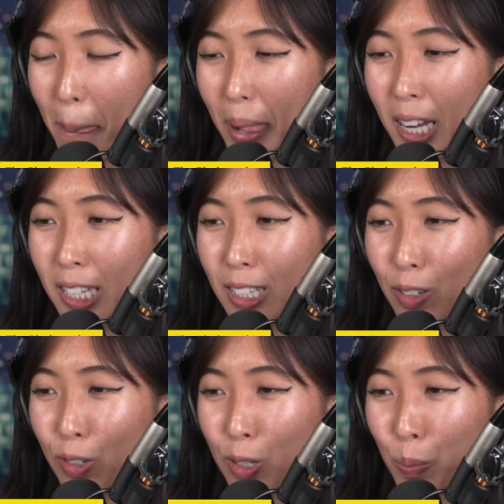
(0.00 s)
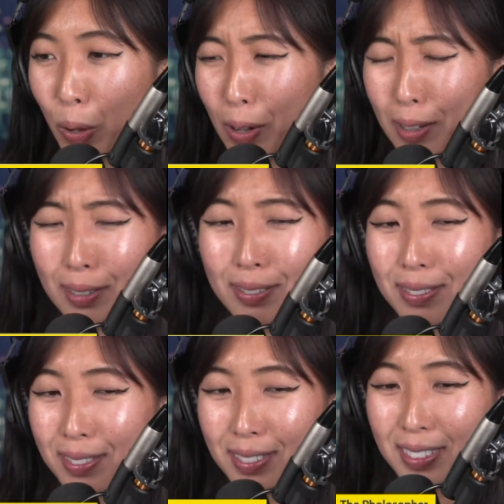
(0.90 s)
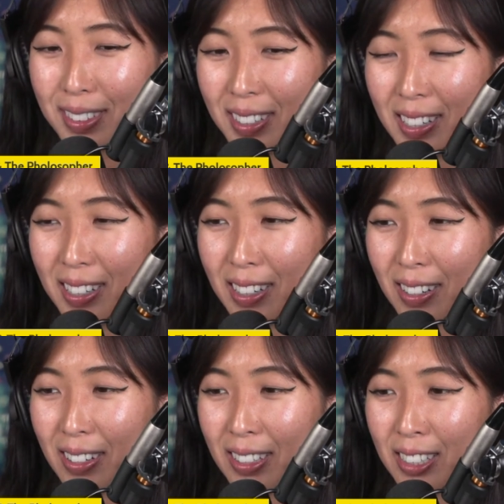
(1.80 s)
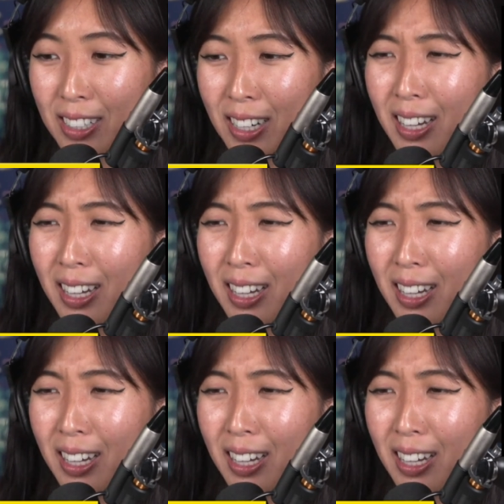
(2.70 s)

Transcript: It's so small. Yeah. Gosh.